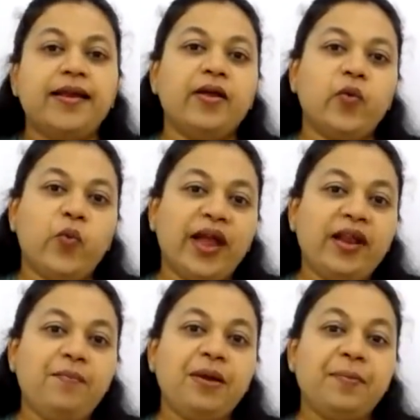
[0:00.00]
Now
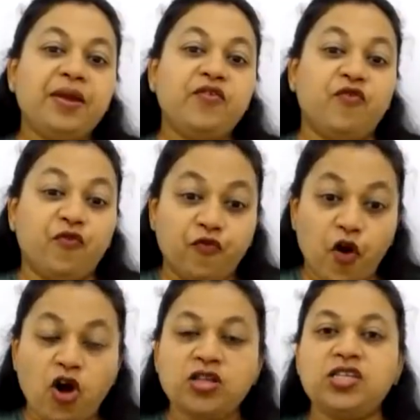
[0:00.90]
when baby
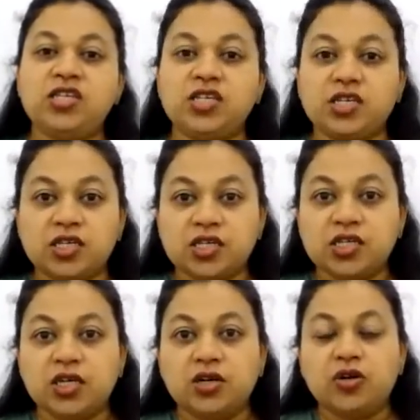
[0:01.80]
wants
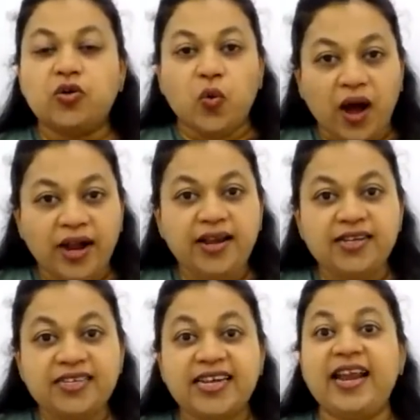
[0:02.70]
to
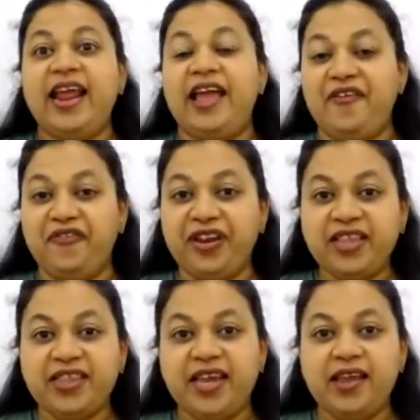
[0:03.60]
understand
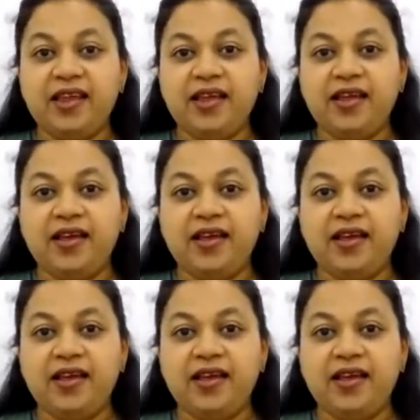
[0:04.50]
everything,